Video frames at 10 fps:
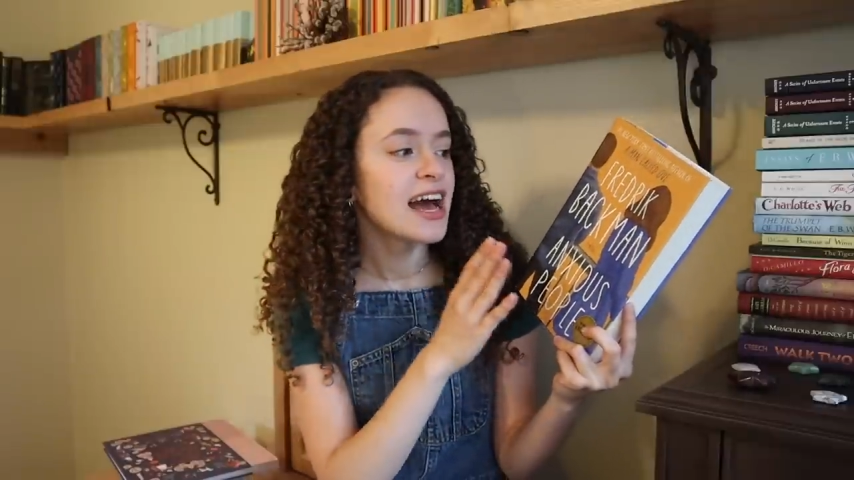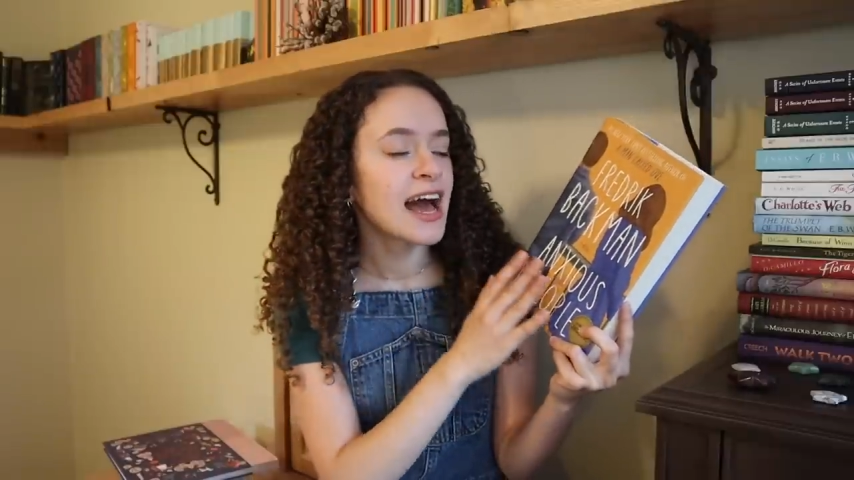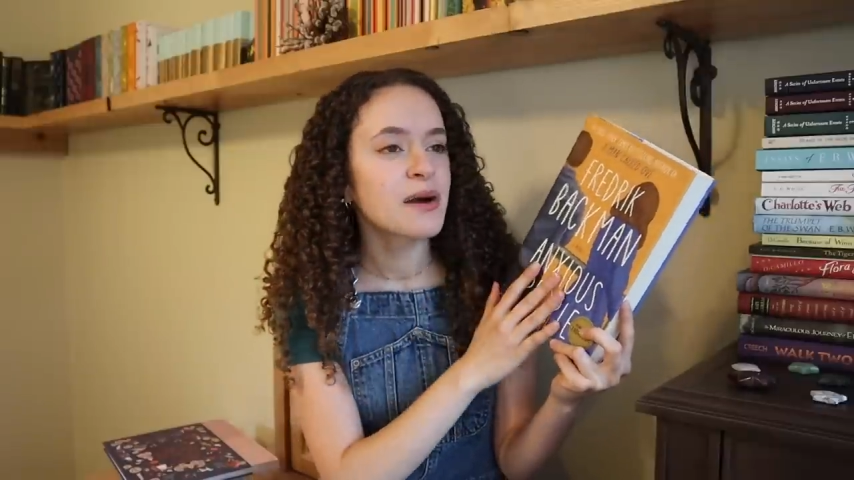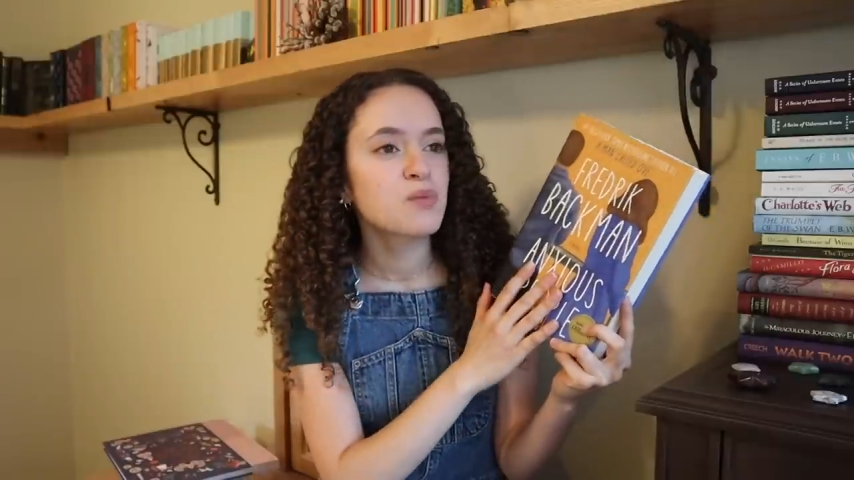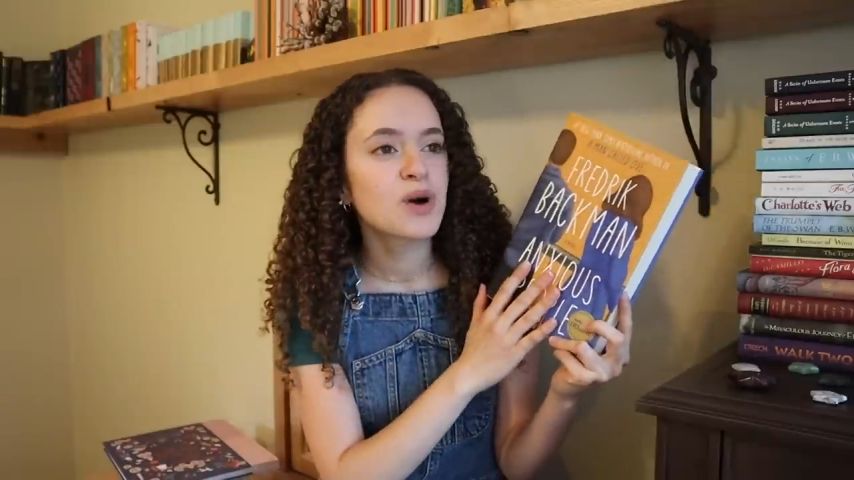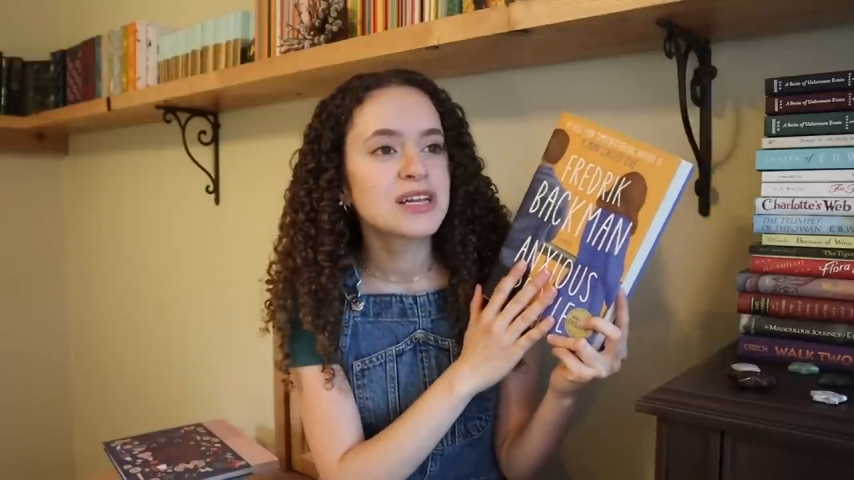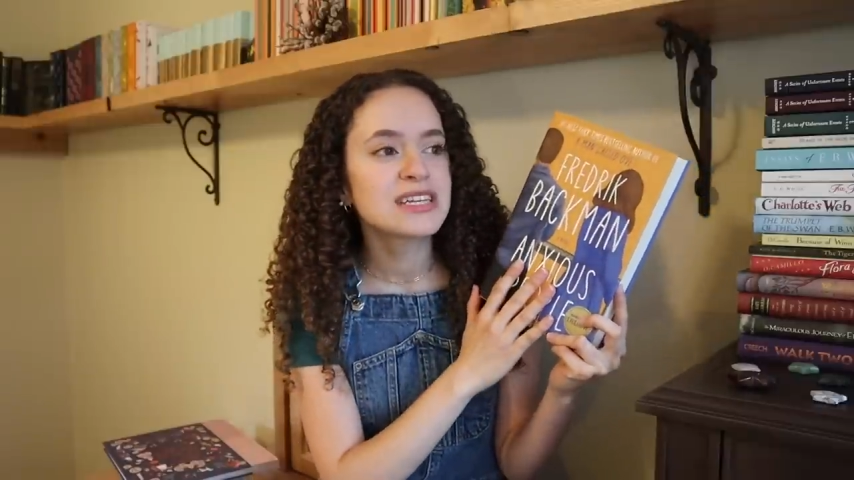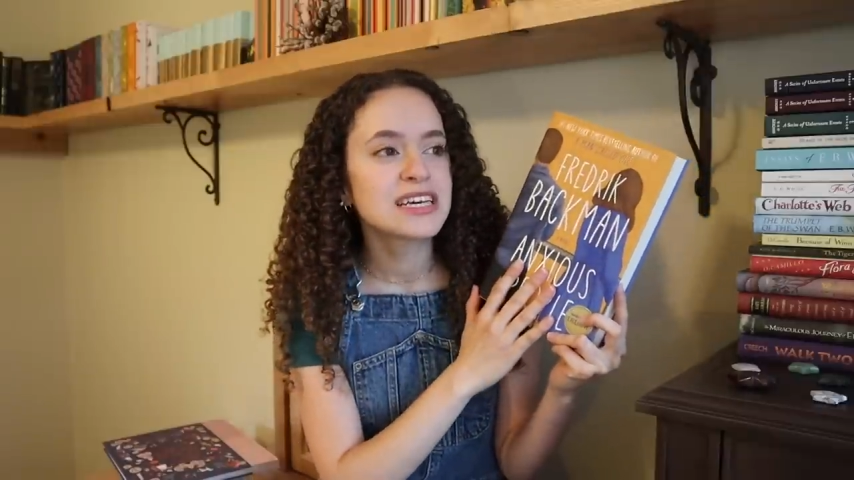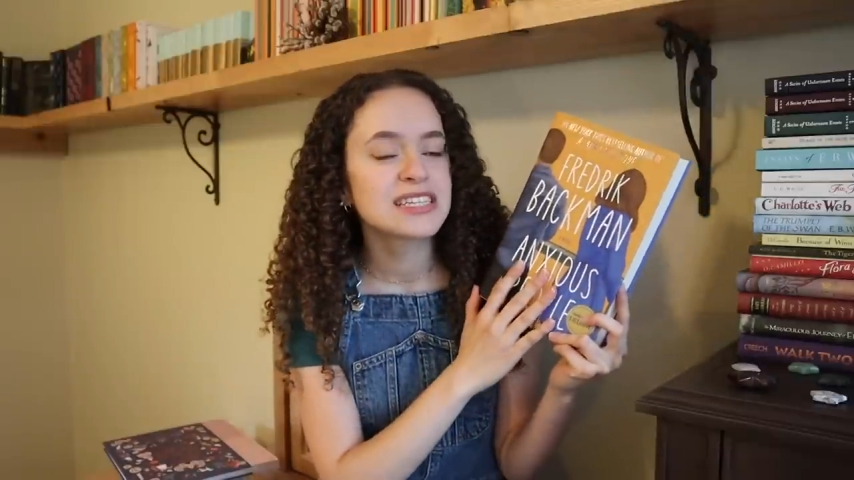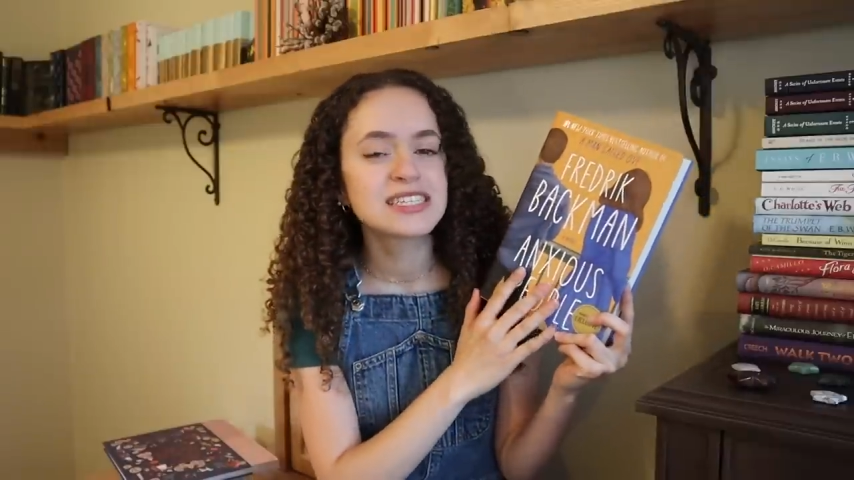at one
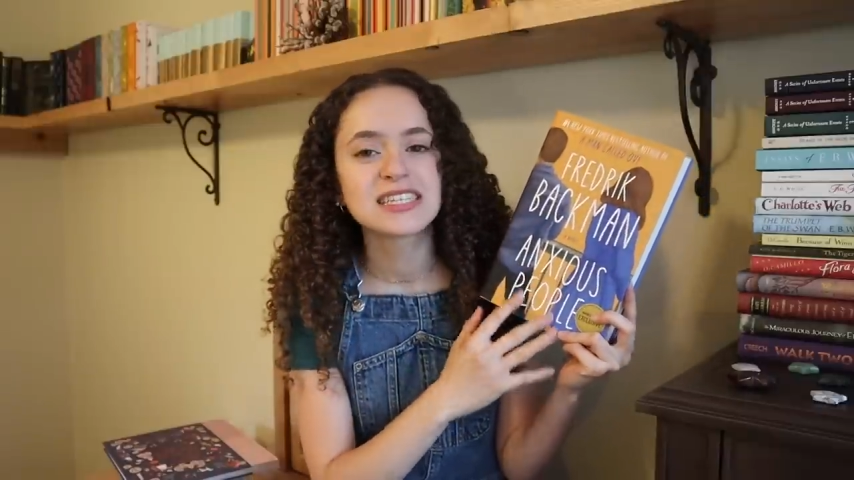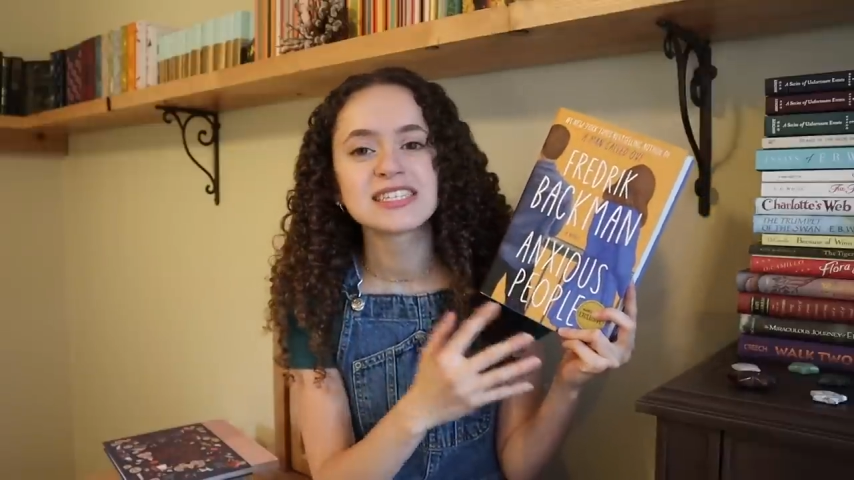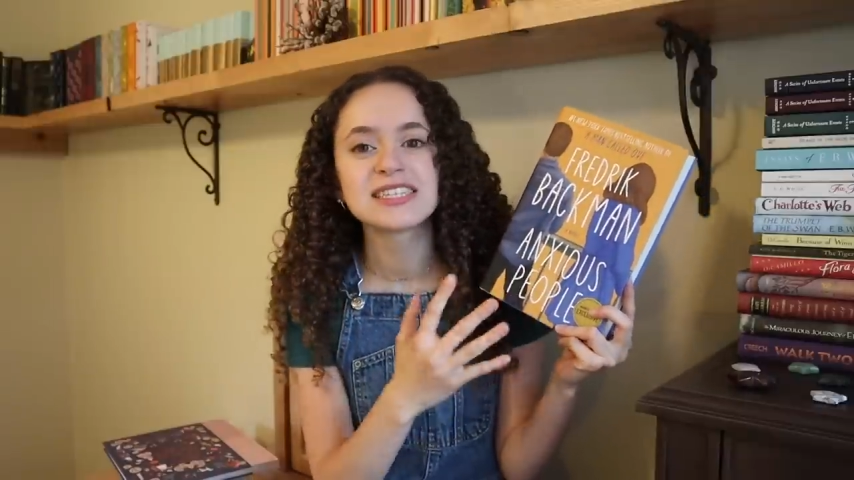instance,